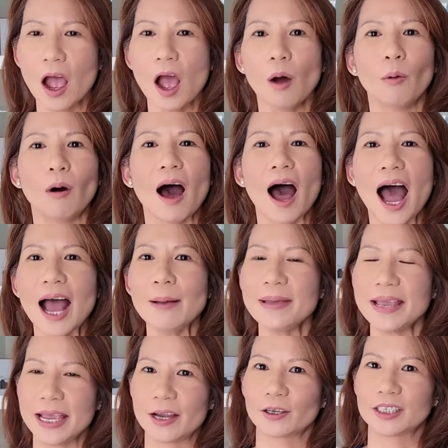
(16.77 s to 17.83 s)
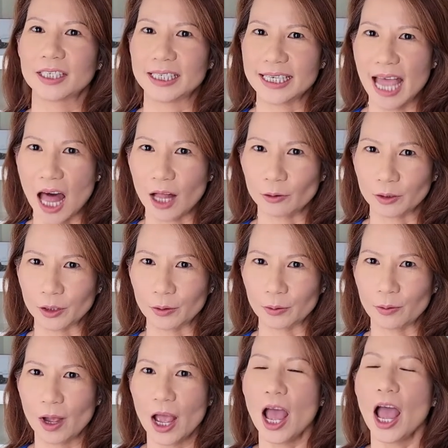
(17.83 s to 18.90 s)
Well, I'm here to tell you,
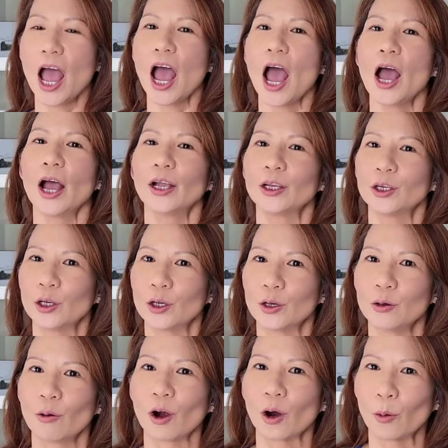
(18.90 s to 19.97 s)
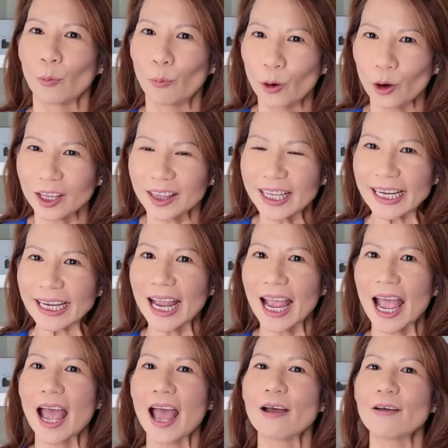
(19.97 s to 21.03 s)
you are worthy,
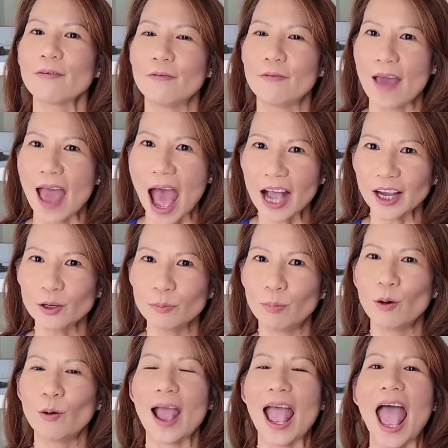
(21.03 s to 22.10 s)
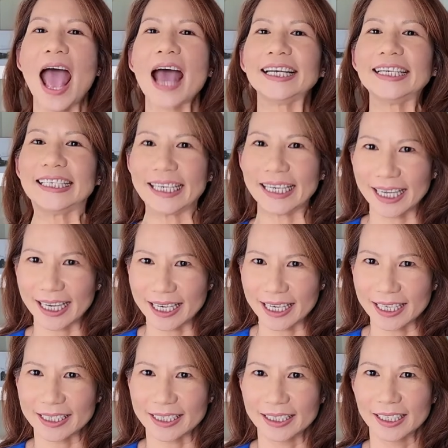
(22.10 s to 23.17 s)
valuable, and
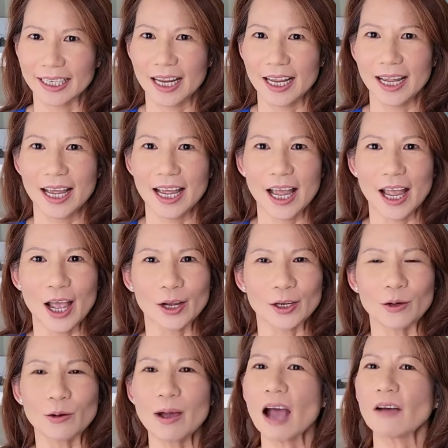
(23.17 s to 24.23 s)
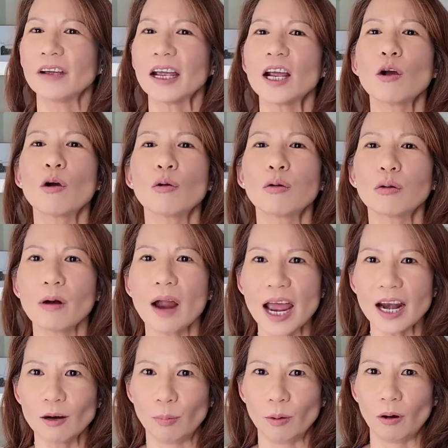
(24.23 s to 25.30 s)
needed. You have
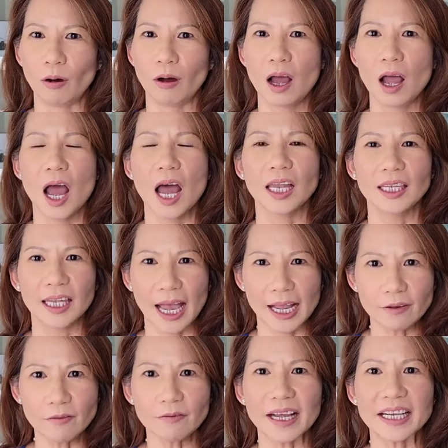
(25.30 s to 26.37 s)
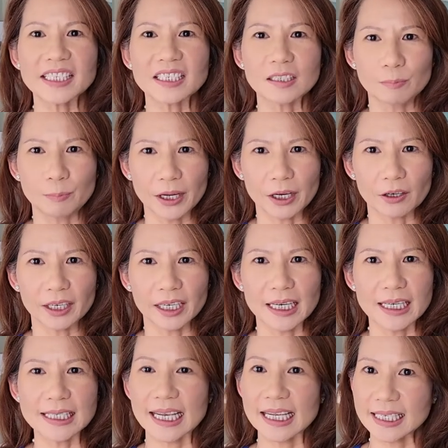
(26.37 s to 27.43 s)
incredible life
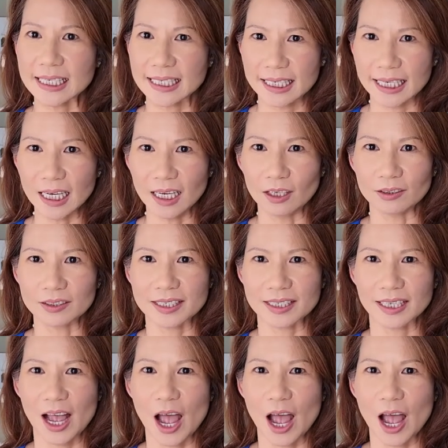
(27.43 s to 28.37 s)
experience and skills.